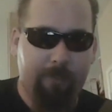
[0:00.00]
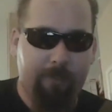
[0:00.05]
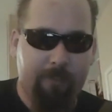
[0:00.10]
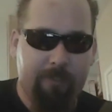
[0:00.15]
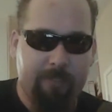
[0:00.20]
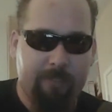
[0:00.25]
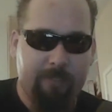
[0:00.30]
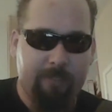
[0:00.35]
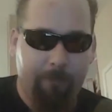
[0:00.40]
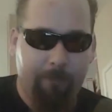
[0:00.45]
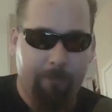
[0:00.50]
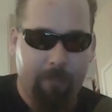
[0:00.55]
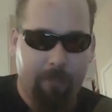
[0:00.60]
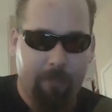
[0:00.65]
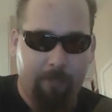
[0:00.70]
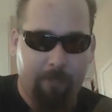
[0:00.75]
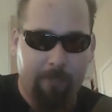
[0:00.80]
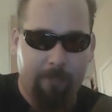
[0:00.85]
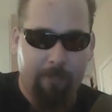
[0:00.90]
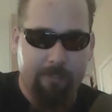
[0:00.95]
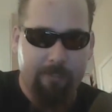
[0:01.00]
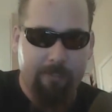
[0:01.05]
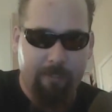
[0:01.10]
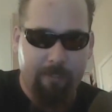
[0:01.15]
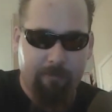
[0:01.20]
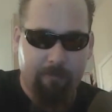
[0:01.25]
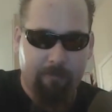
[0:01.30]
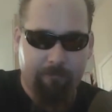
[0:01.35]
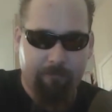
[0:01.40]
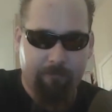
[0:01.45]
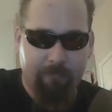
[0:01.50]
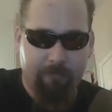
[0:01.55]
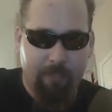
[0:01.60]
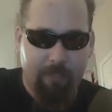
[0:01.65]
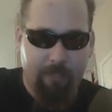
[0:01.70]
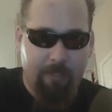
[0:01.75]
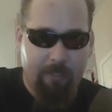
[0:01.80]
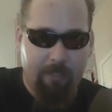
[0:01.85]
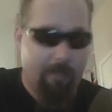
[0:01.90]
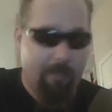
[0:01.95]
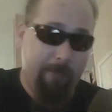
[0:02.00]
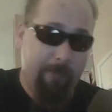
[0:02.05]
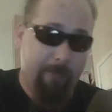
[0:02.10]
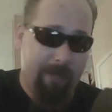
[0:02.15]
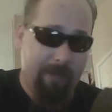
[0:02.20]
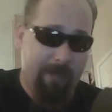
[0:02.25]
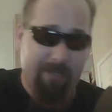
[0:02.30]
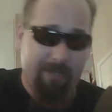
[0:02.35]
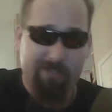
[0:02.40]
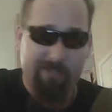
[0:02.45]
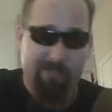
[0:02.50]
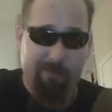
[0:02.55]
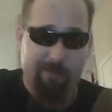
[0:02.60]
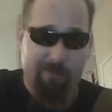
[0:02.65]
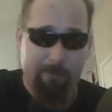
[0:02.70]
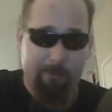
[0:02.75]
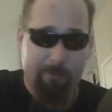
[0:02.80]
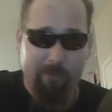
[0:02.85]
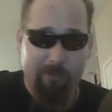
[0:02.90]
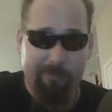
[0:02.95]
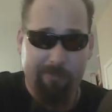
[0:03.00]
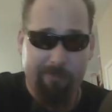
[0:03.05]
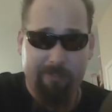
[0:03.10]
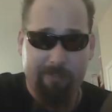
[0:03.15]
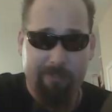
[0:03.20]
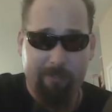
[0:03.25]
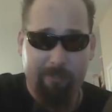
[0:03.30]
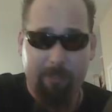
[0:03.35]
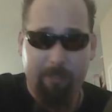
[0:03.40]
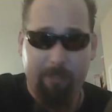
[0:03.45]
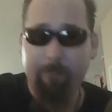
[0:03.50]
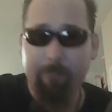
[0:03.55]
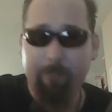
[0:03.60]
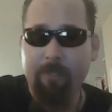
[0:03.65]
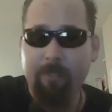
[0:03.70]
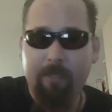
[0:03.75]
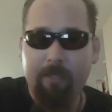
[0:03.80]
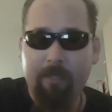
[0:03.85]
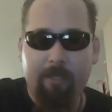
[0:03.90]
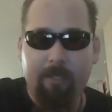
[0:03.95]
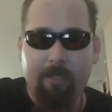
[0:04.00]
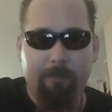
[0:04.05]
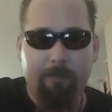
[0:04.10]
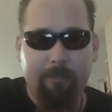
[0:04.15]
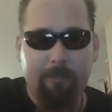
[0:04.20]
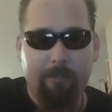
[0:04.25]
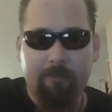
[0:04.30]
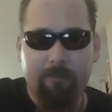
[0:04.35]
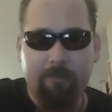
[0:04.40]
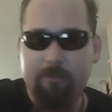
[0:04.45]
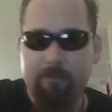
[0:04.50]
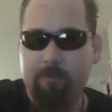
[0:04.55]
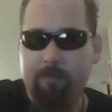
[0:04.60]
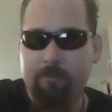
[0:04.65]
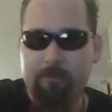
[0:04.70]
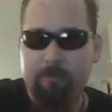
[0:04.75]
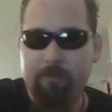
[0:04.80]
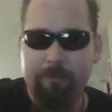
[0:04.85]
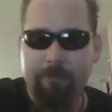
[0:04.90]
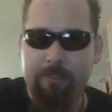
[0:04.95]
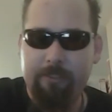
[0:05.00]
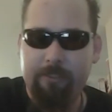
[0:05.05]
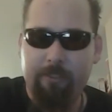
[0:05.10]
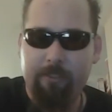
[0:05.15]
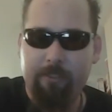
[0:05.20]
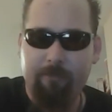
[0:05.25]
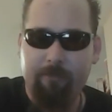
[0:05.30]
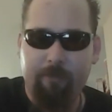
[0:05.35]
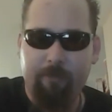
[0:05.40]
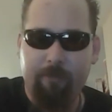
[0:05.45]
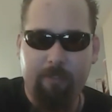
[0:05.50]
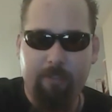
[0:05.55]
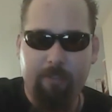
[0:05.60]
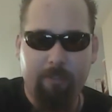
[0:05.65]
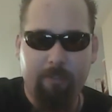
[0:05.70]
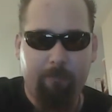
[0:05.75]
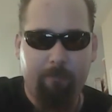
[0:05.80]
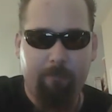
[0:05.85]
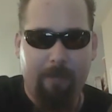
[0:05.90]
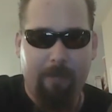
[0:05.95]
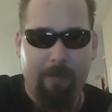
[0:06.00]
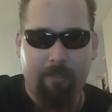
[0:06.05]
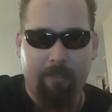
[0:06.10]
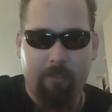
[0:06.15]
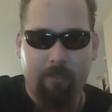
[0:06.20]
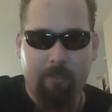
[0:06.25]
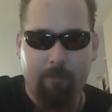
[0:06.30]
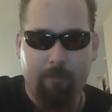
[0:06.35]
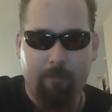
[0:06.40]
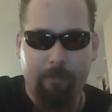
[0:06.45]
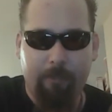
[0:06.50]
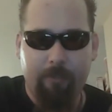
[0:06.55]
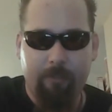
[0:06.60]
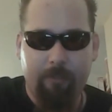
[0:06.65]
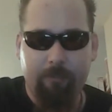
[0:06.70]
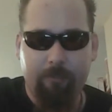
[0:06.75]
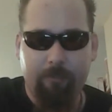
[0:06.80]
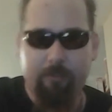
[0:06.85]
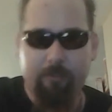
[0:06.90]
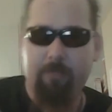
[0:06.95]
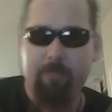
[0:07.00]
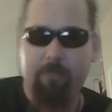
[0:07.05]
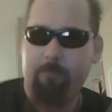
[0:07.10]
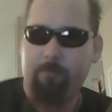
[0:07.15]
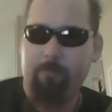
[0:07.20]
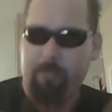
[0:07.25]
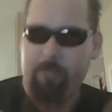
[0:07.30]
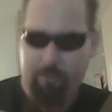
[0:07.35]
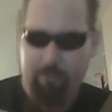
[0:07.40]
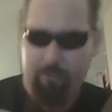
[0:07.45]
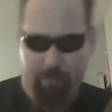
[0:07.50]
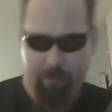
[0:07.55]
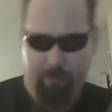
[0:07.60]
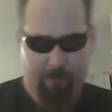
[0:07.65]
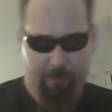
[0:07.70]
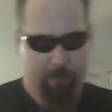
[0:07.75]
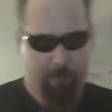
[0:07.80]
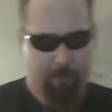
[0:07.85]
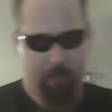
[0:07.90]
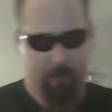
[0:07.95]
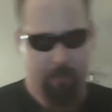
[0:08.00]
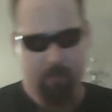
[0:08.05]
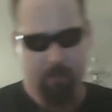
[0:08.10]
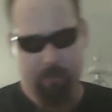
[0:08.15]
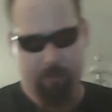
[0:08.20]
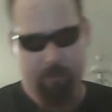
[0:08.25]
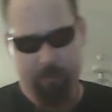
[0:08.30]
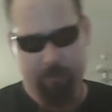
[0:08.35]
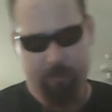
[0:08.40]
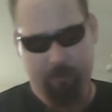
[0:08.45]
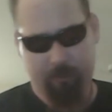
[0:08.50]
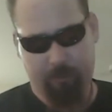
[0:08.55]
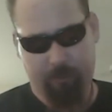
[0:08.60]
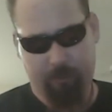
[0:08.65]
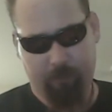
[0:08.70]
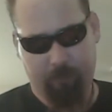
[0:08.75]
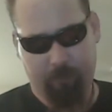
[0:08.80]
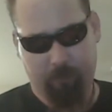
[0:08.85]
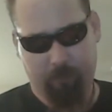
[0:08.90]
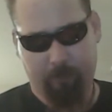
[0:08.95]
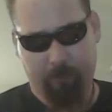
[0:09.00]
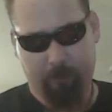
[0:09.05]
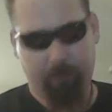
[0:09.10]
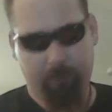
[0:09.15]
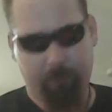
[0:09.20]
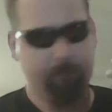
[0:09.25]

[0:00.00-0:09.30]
to Decepticon myself. Uh, bad guys are always more interesting to me. Uh, but it's a little sticker for the back car window so I can pretend that my car is a transformer.